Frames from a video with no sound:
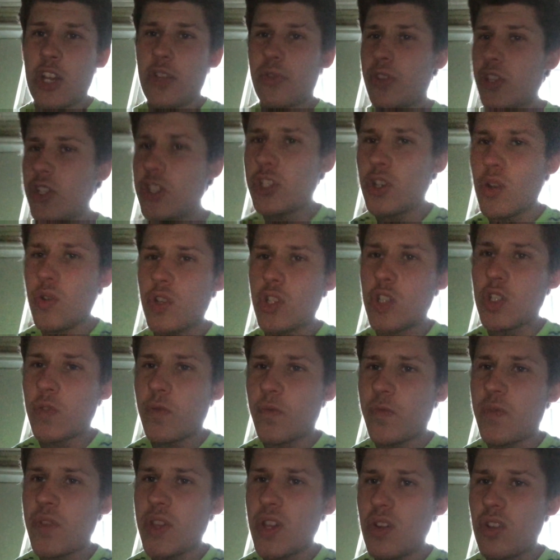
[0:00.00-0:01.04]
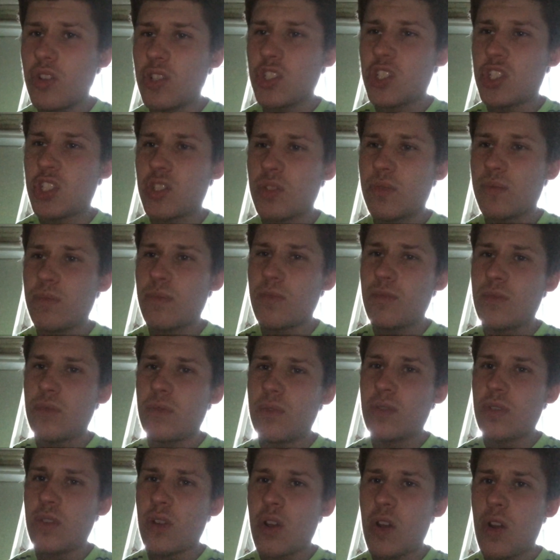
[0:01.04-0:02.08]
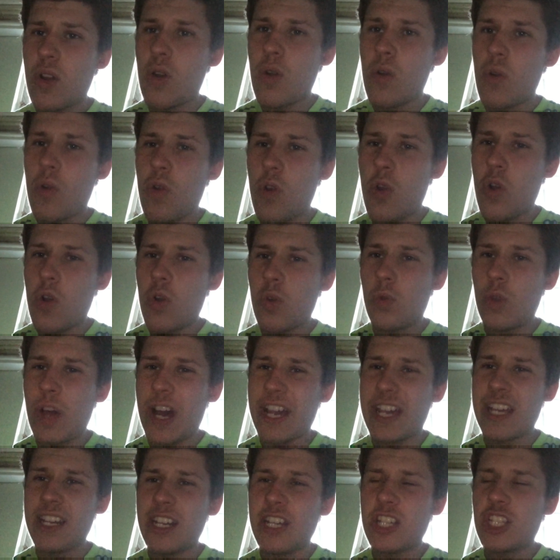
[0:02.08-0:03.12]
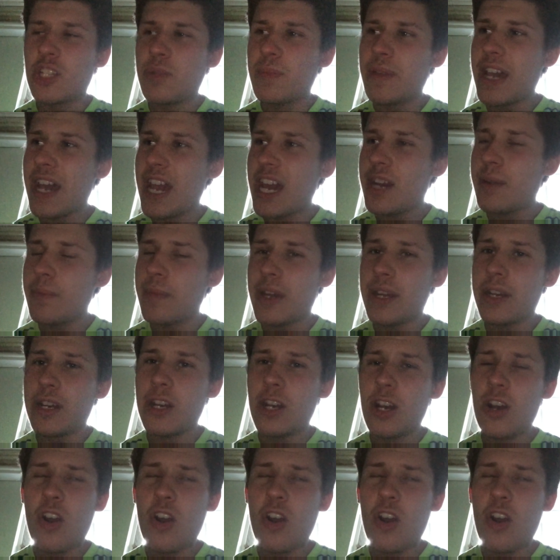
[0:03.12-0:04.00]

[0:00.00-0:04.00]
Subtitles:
this show just feels like it needs to be animated.